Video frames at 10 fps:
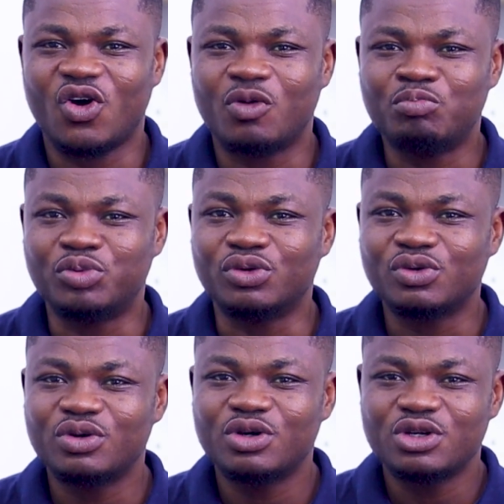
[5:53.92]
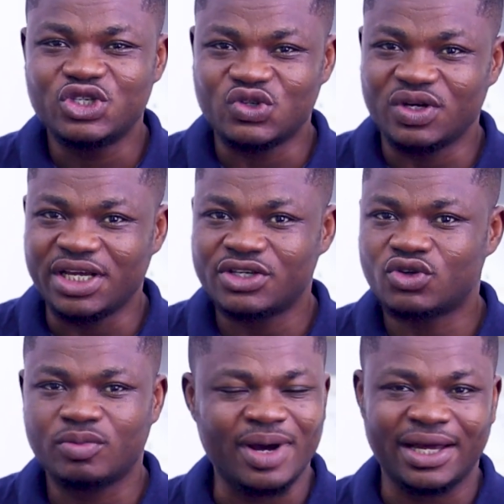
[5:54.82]
Obo to ni.
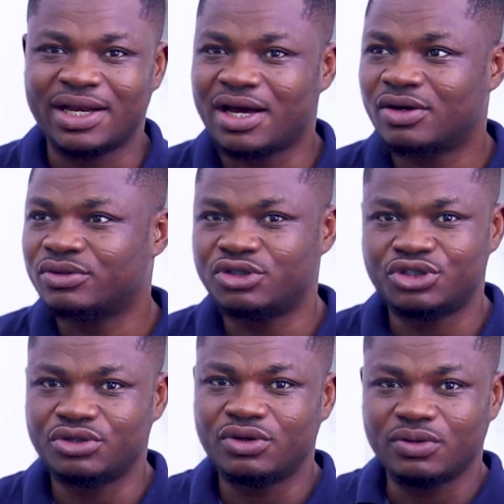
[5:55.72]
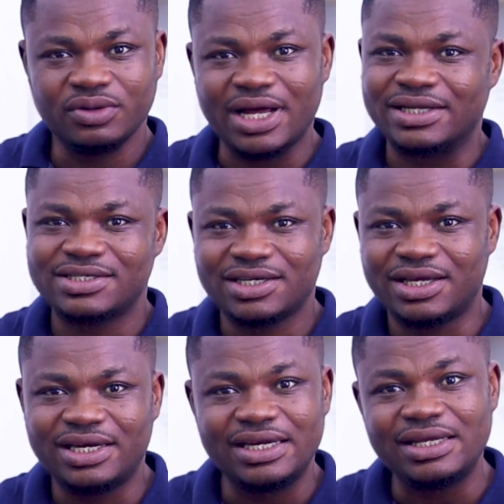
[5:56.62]
So by now you should know that
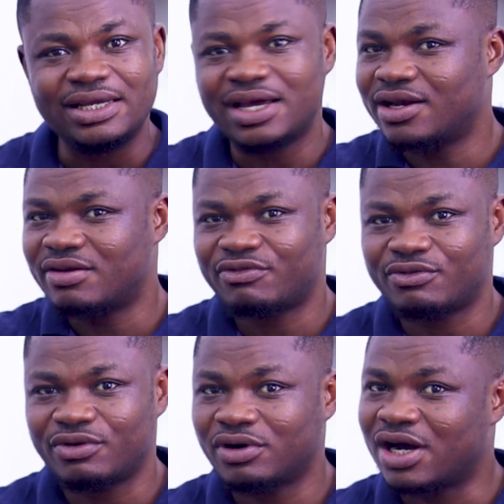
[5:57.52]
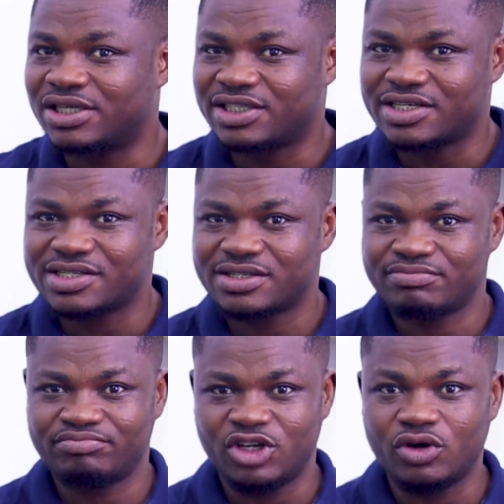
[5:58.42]
the ni and the for are
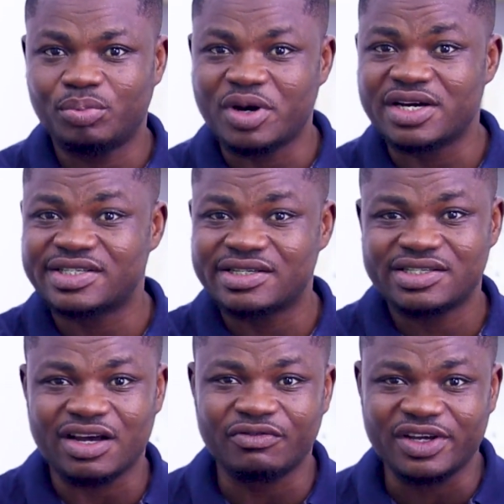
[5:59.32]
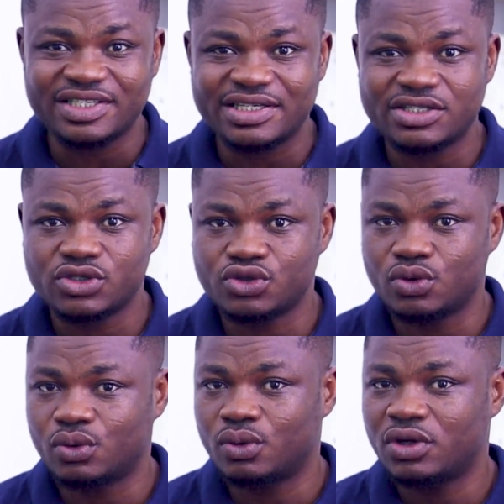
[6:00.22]
just, person suffixes.
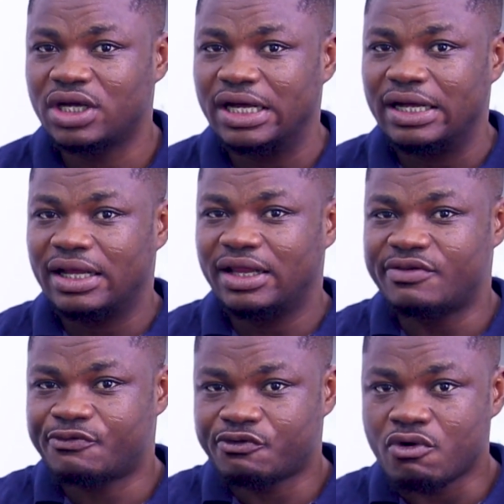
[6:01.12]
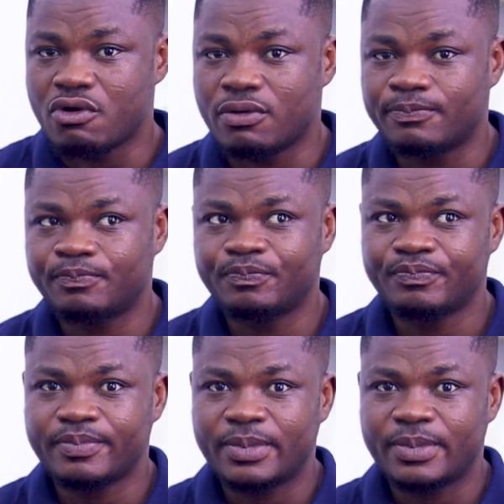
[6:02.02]
So they form